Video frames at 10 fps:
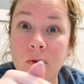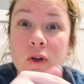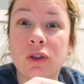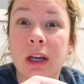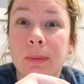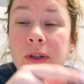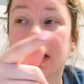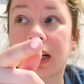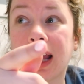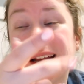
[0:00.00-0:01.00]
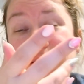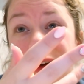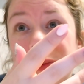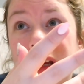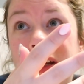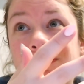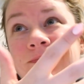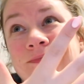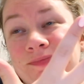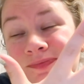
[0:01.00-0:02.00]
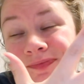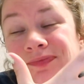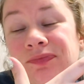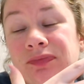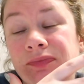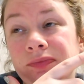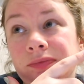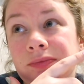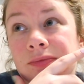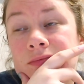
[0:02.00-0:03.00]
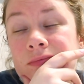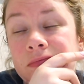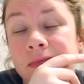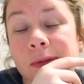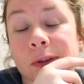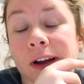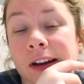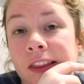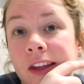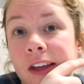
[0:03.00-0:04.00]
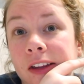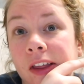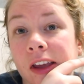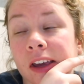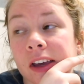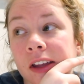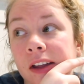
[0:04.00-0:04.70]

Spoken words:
Usually I print at night, so I mean, I'm trying to think, like